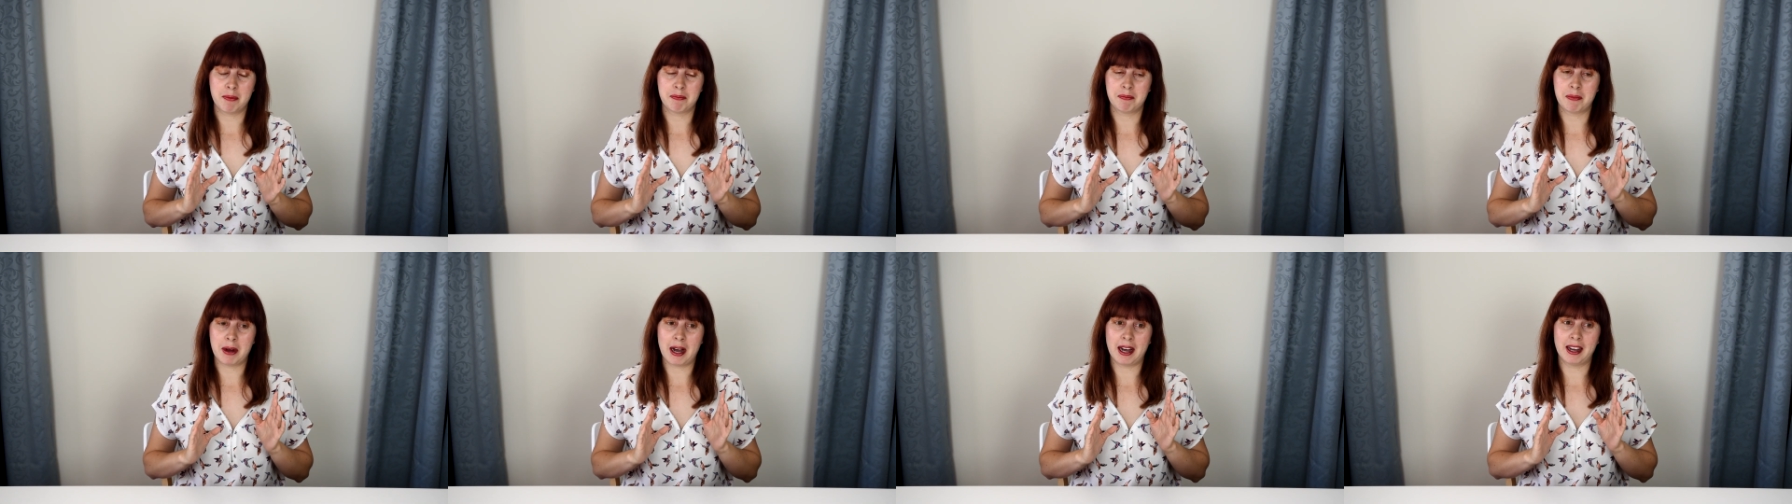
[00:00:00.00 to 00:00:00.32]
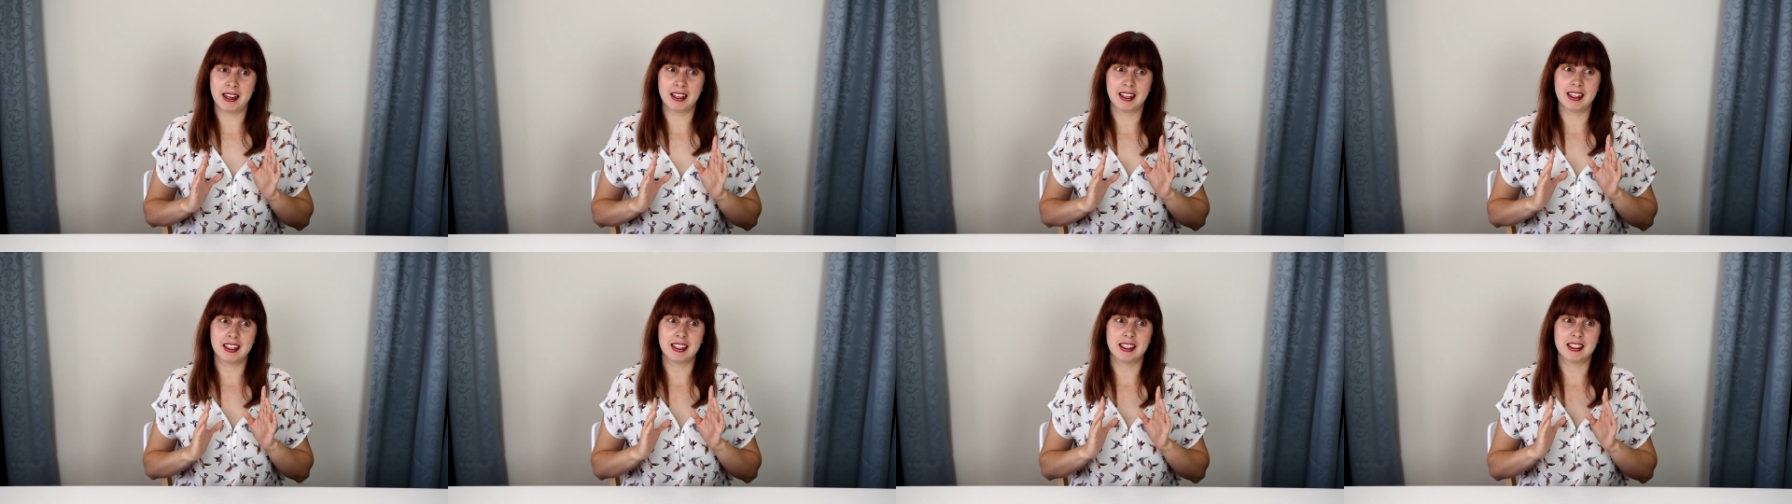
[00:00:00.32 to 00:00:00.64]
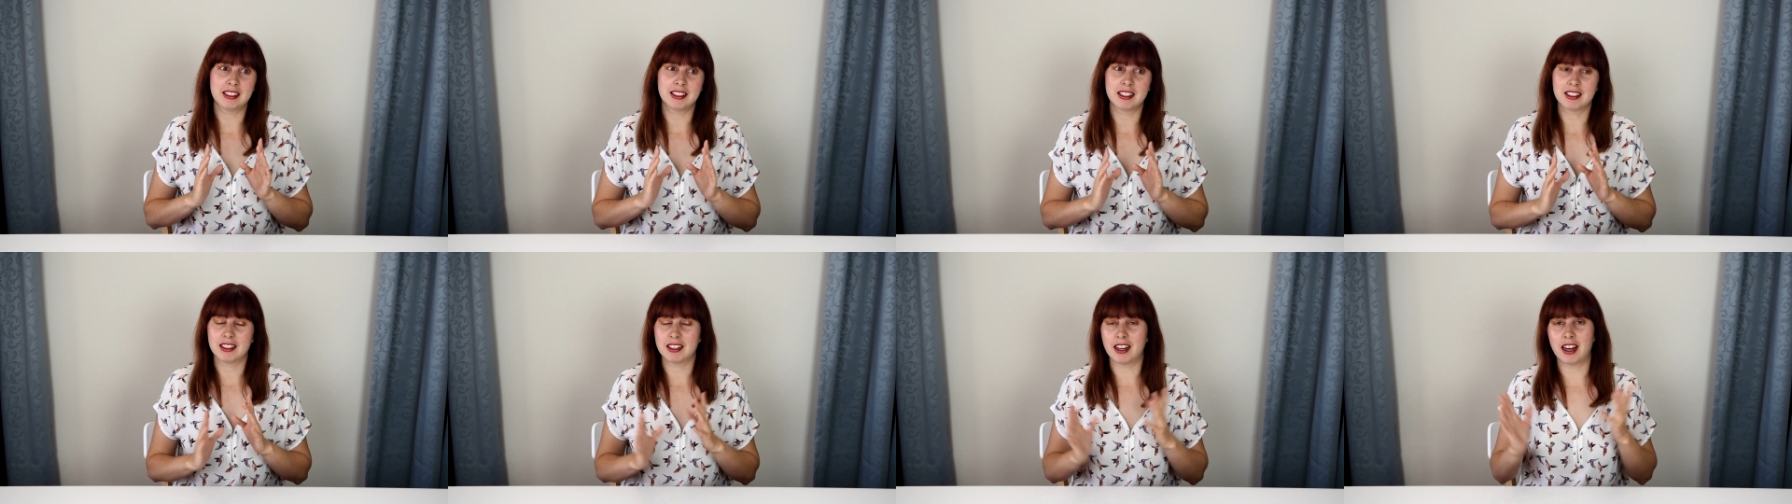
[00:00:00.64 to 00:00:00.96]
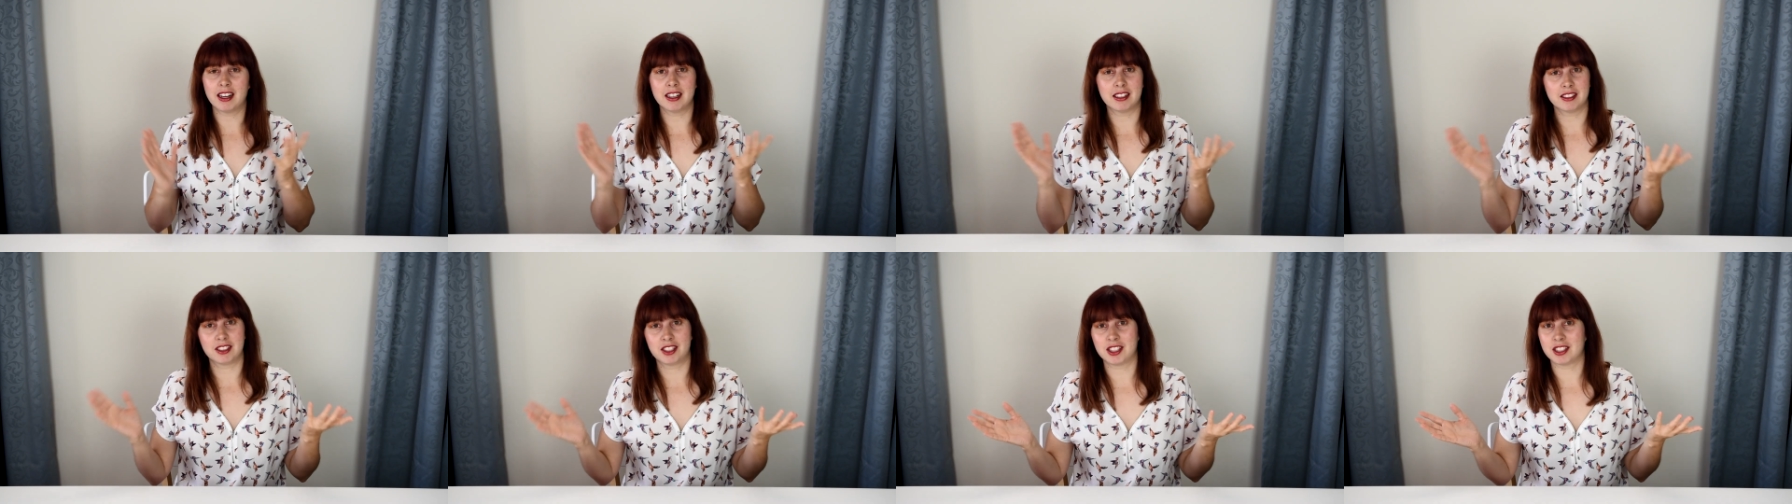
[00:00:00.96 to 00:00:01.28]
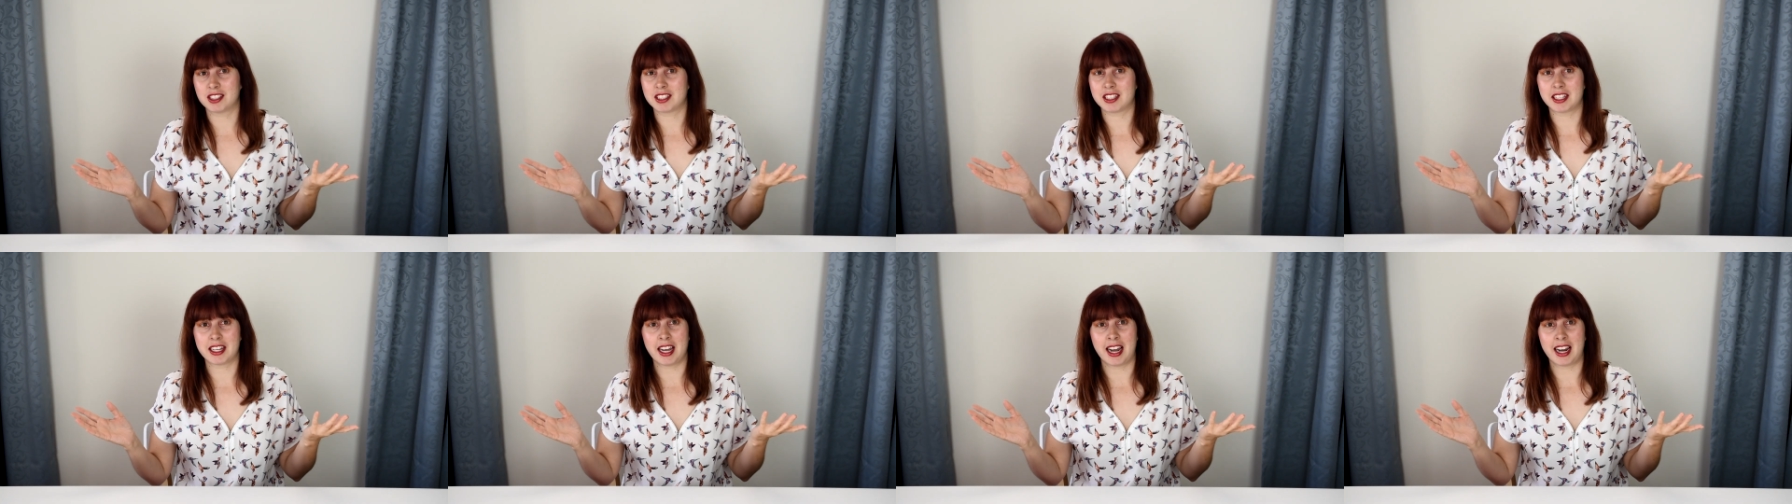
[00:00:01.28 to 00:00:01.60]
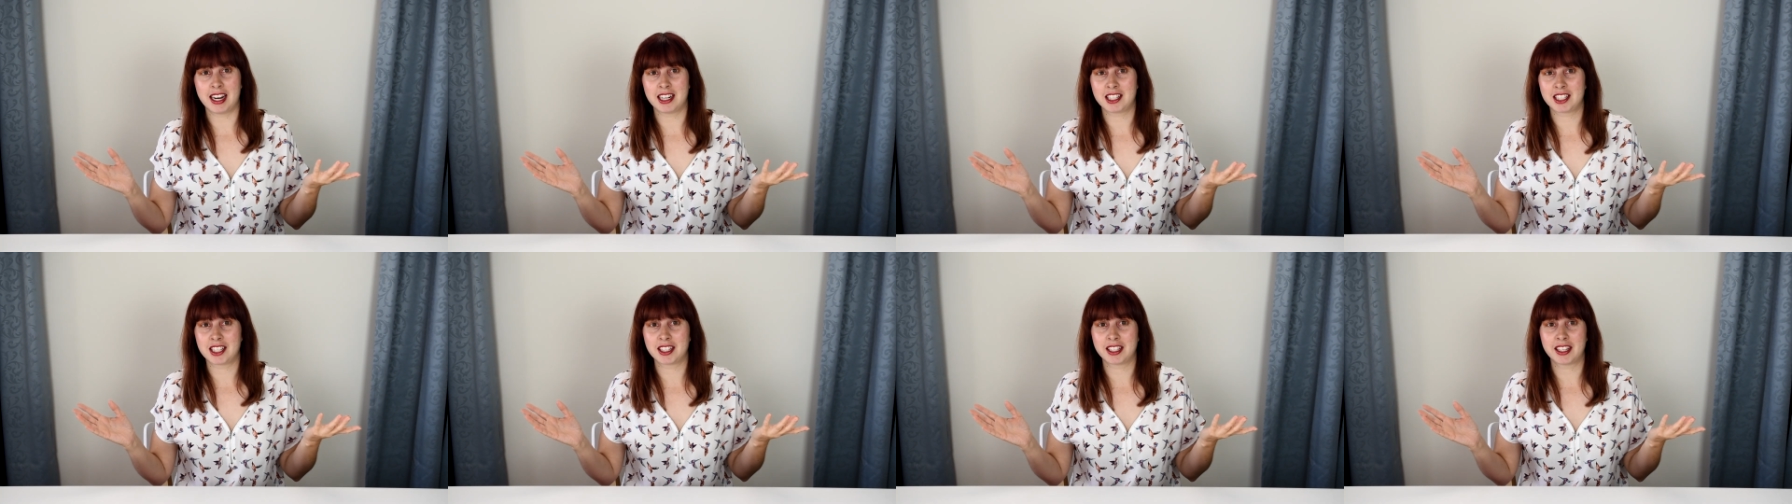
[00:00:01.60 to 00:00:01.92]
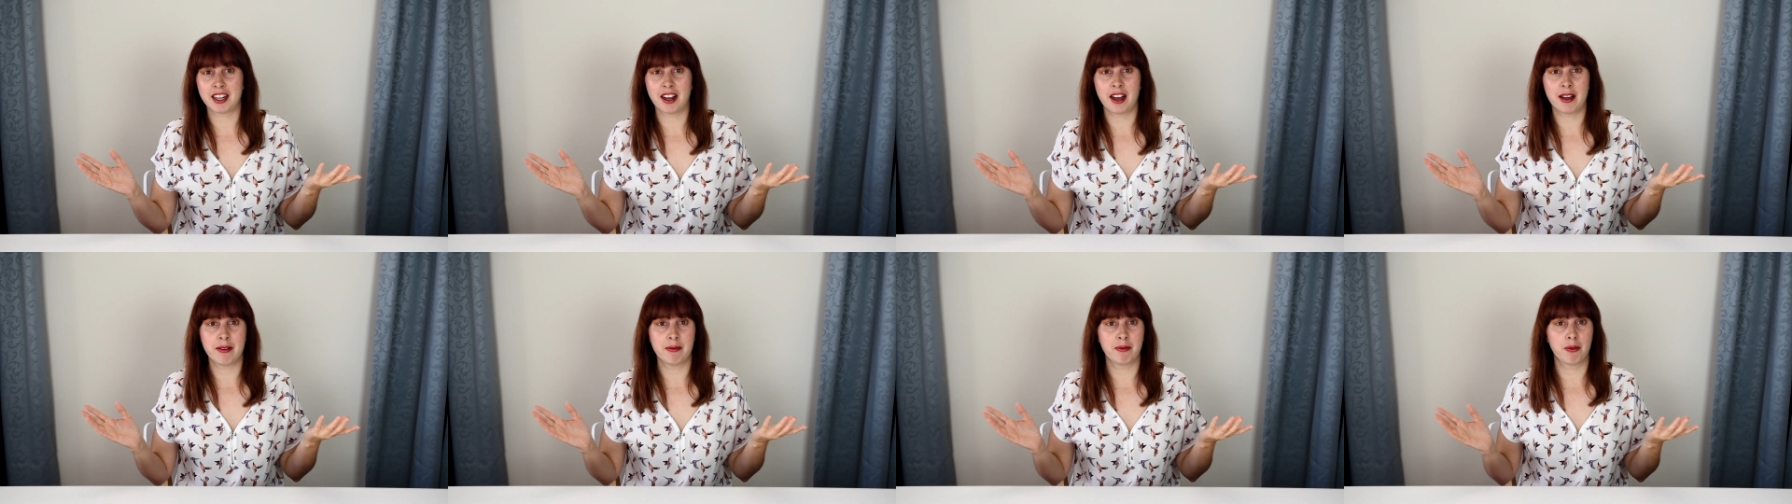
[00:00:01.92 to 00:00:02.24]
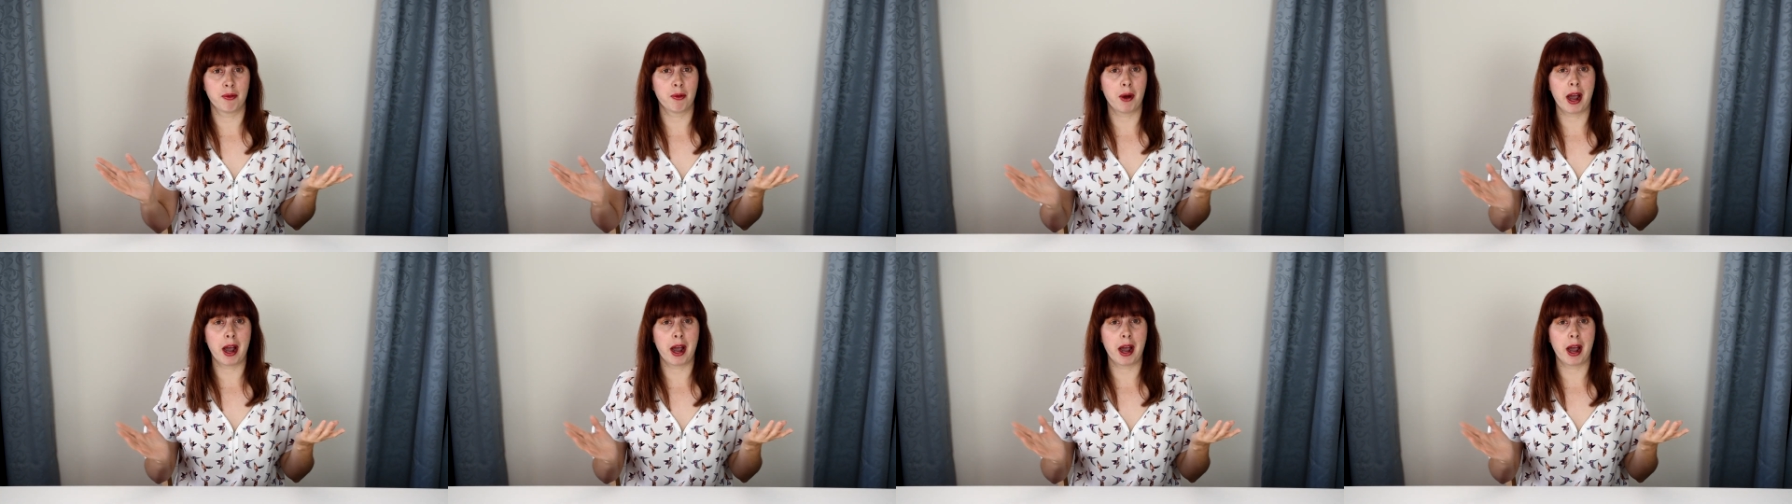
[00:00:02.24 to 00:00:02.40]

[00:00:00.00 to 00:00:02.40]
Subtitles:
but just occasionally I'm